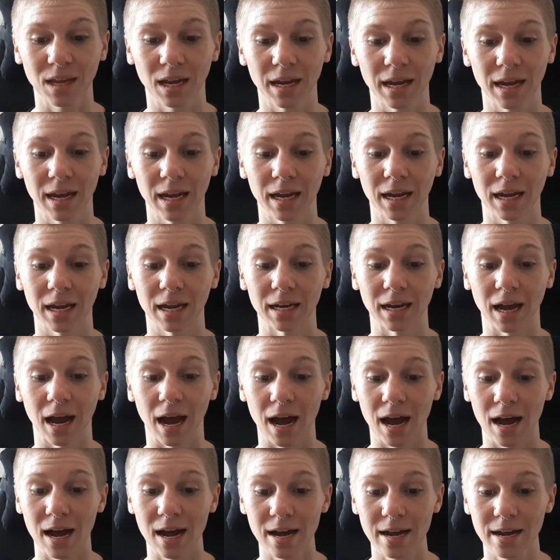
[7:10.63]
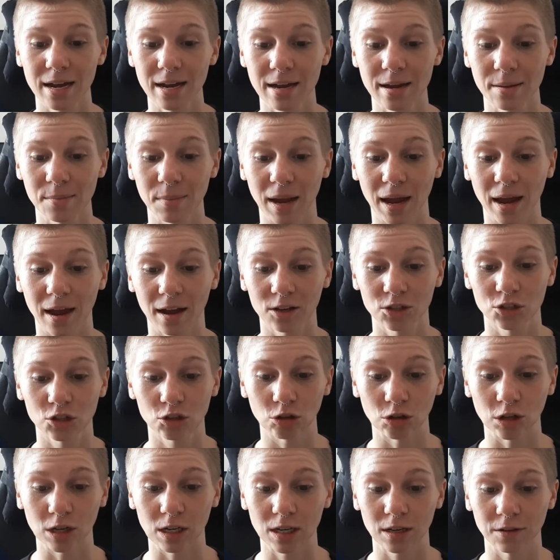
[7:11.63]
And I am
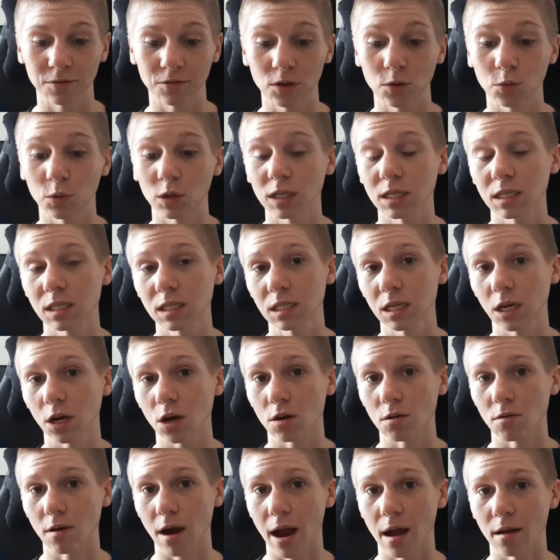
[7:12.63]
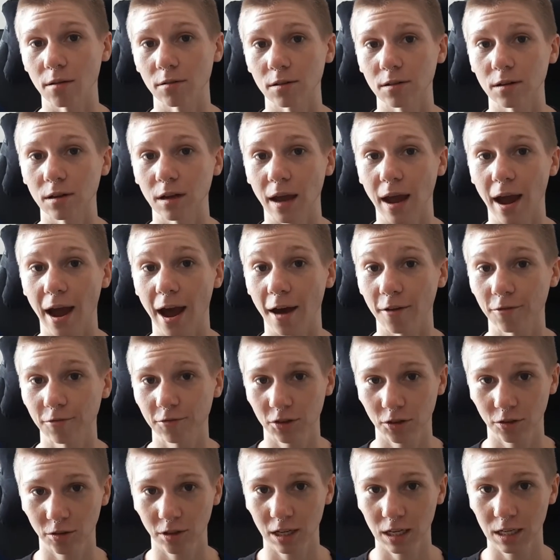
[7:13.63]
actually, if you want to stick around
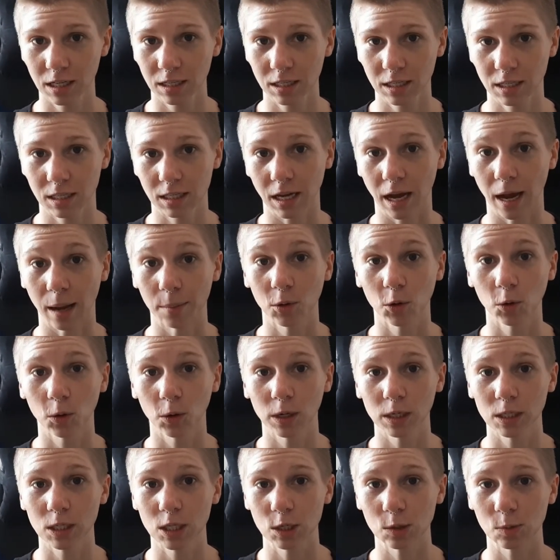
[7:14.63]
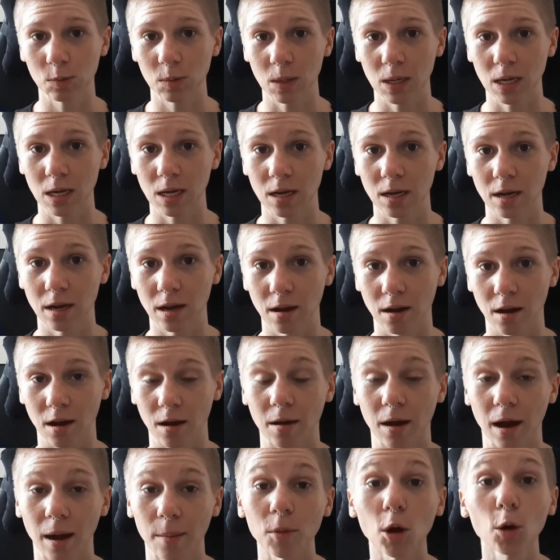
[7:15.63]
after this, I'm
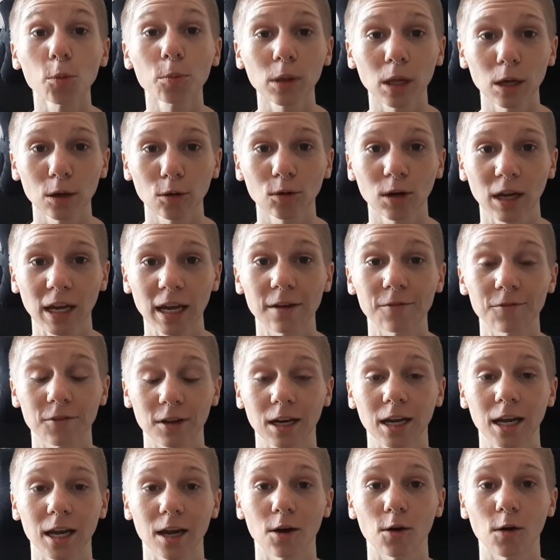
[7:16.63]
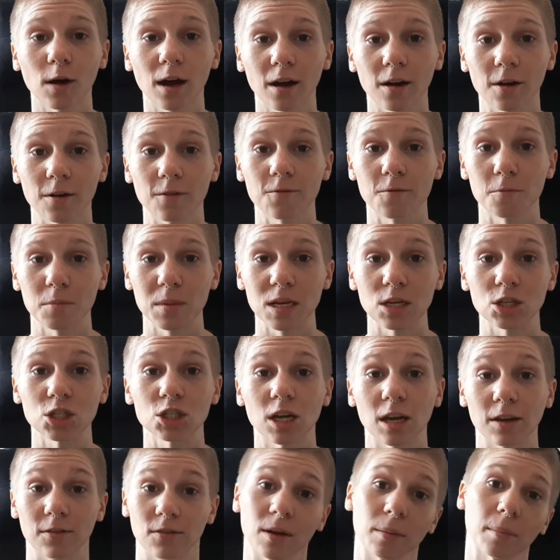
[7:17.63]
uploading a video of me
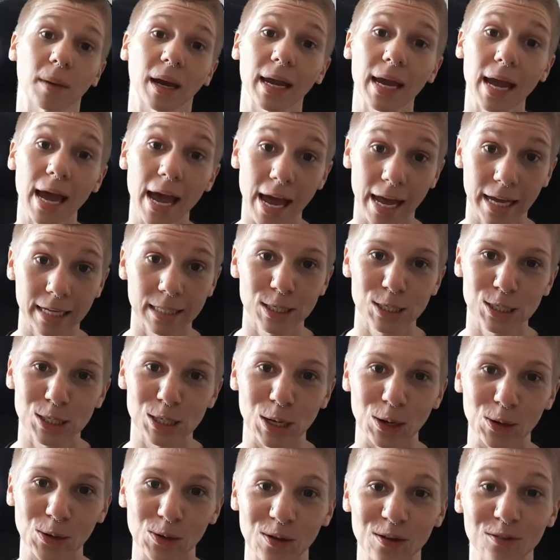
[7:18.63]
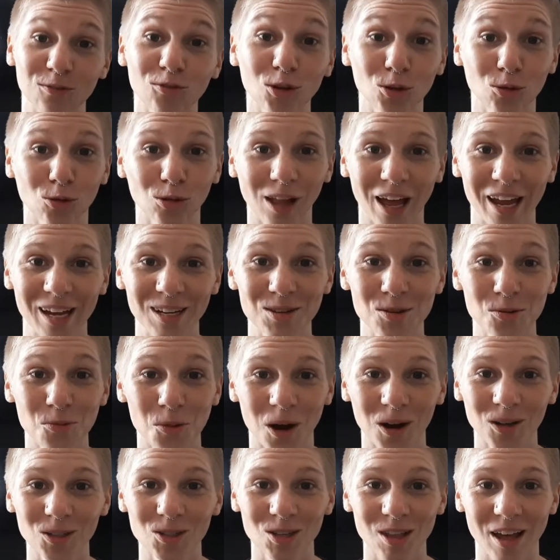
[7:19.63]
shaving my head. So if you would like to
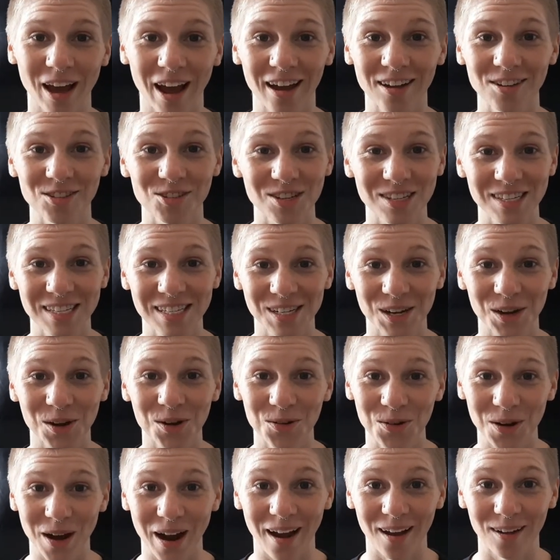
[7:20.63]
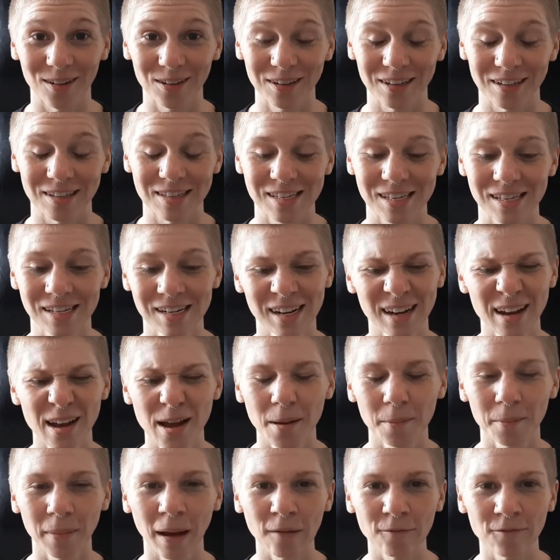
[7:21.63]
watch that, just stick around. It's
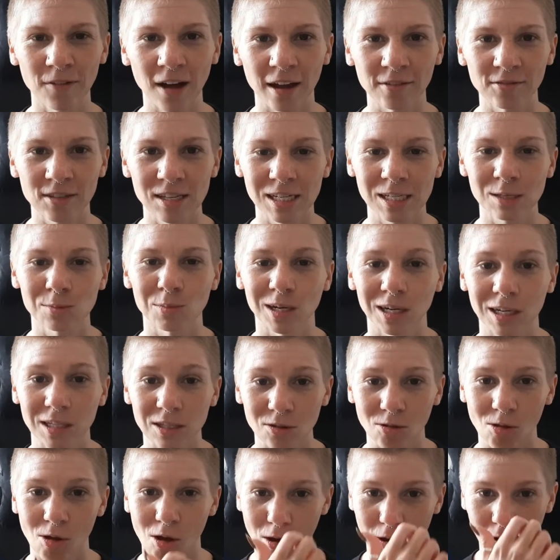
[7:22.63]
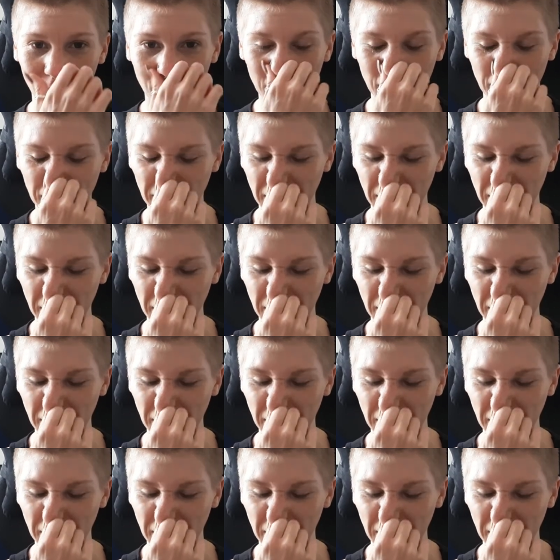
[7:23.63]
about 5-6 minutes long.